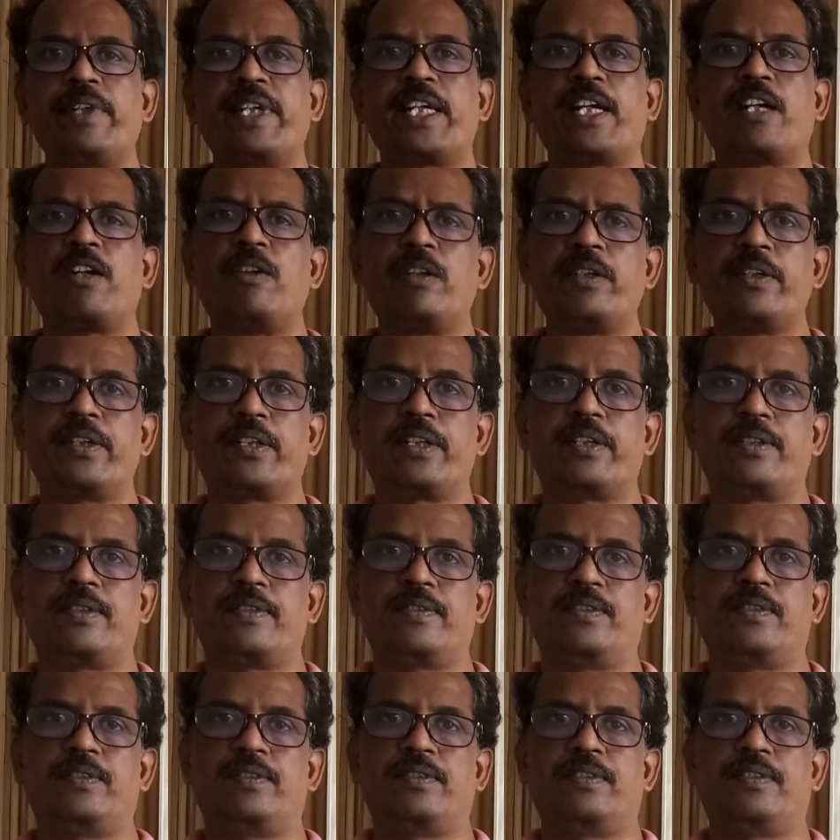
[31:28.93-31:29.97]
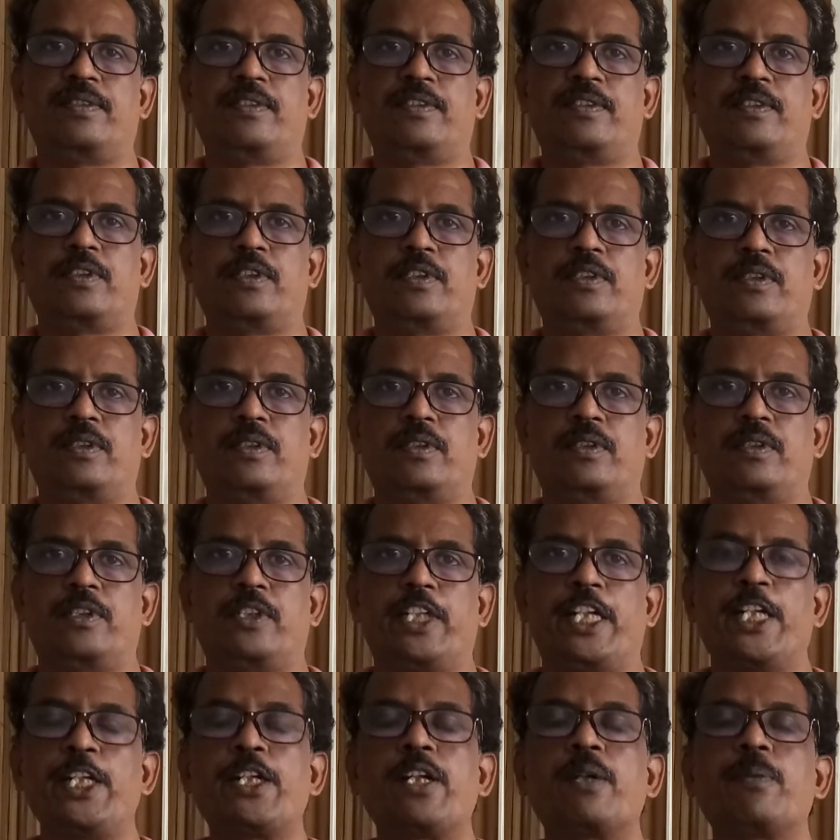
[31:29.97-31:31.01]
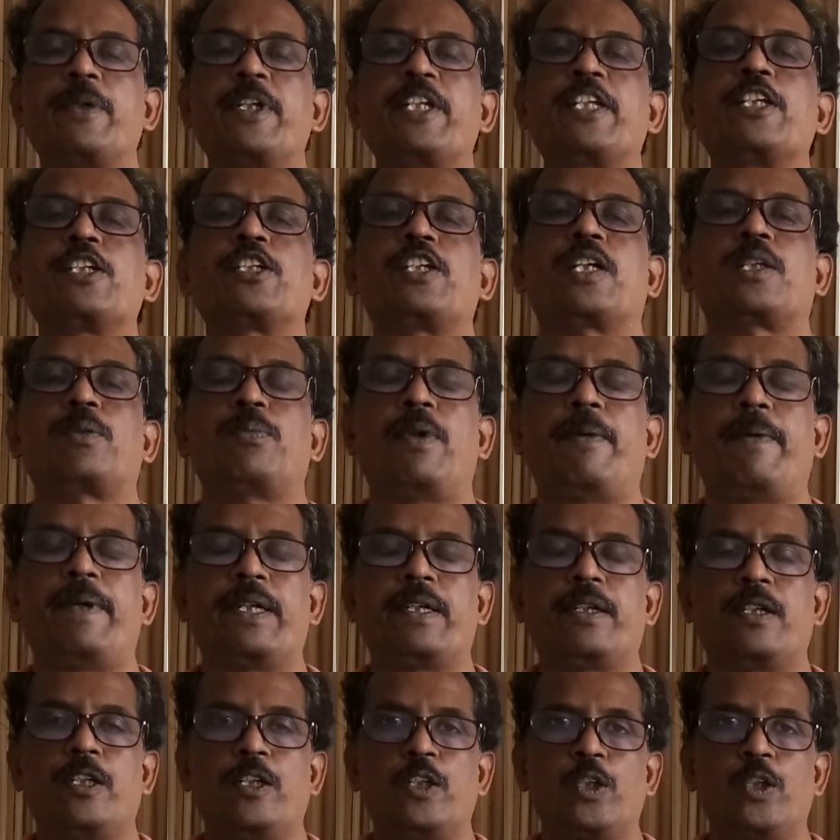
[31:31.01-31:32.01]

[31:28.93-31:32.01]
cannot interpret this experiment.